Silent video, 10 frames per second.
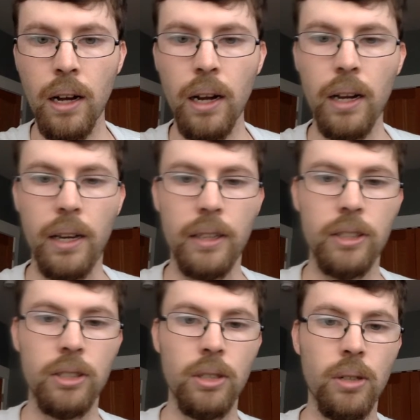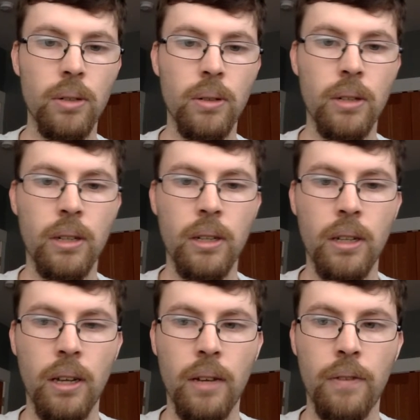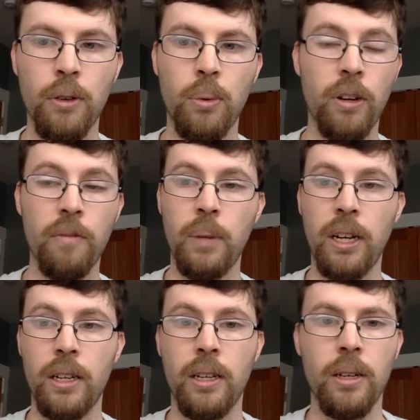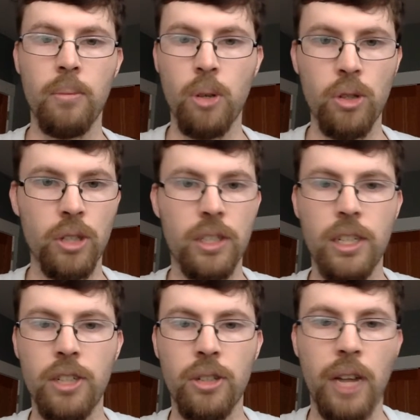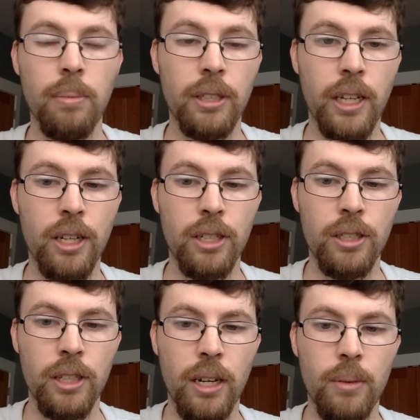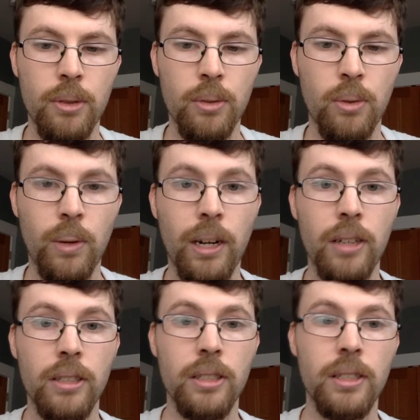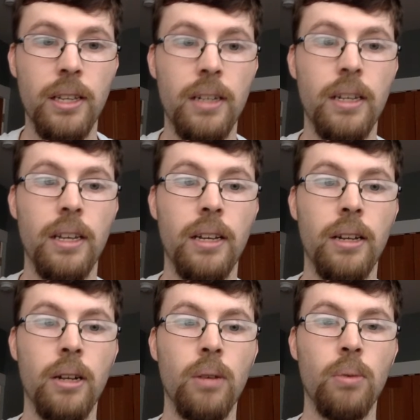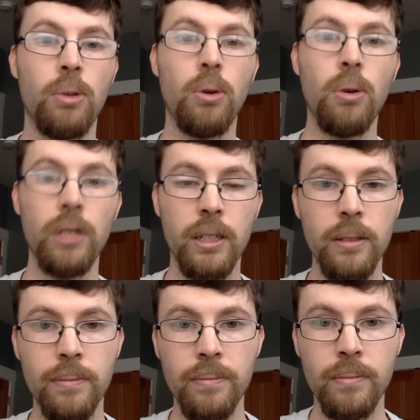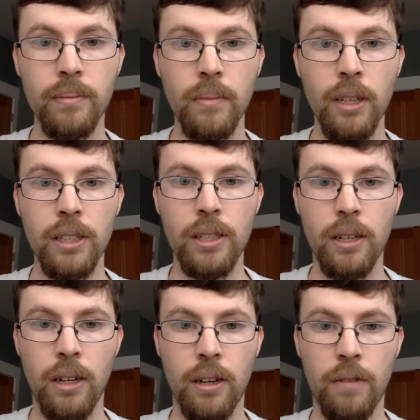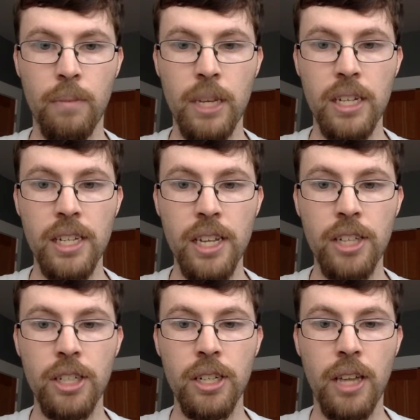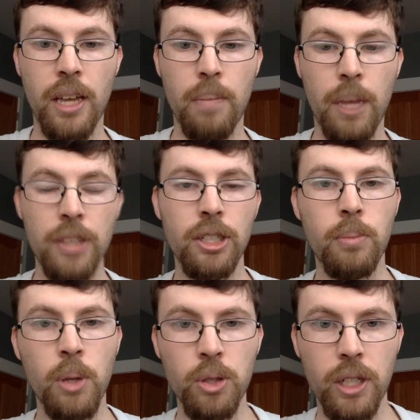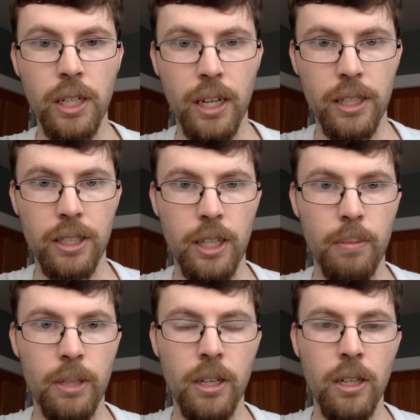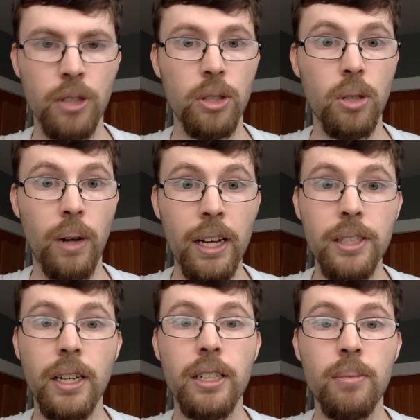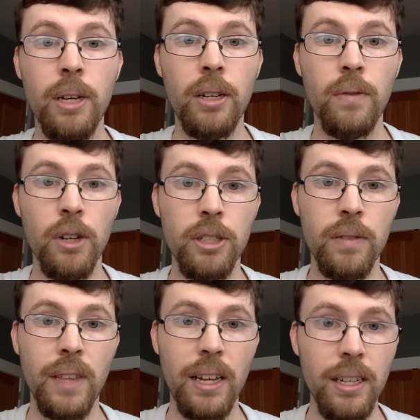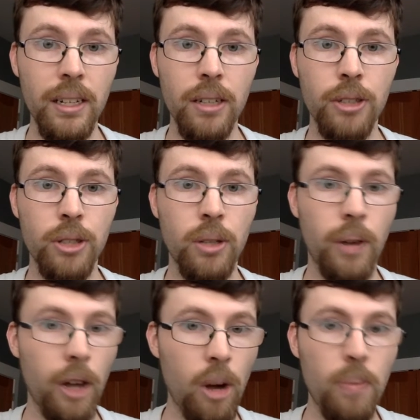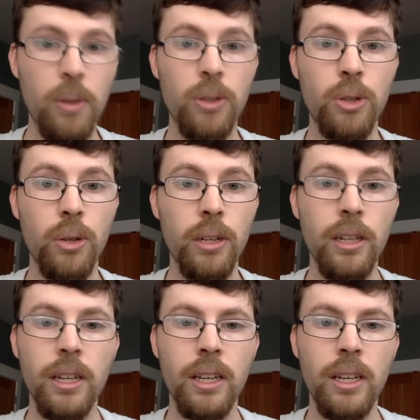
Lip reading: Hi, so for one of my music teacher applications, I was required to send a recording of me teaching a basic music concept. So I decided to make a version of that here, so I hope you enjoy.